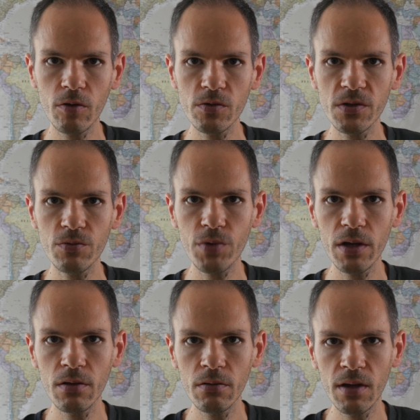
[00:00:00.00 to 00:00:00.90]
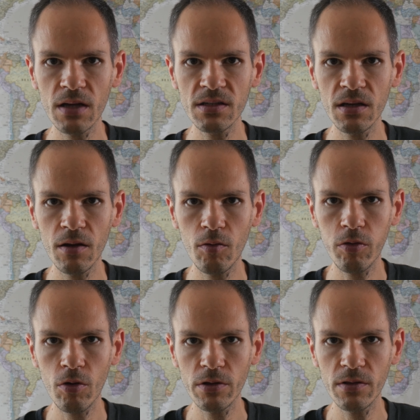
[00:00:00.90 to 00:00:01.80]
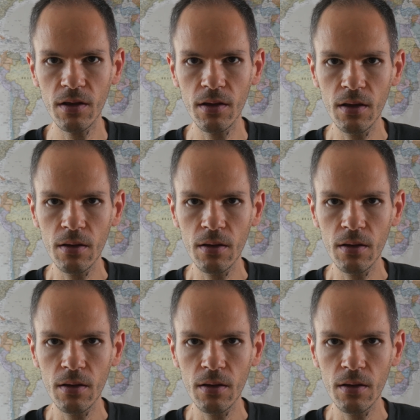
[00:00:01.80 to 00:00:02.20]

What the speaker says: concentrated in a single authority,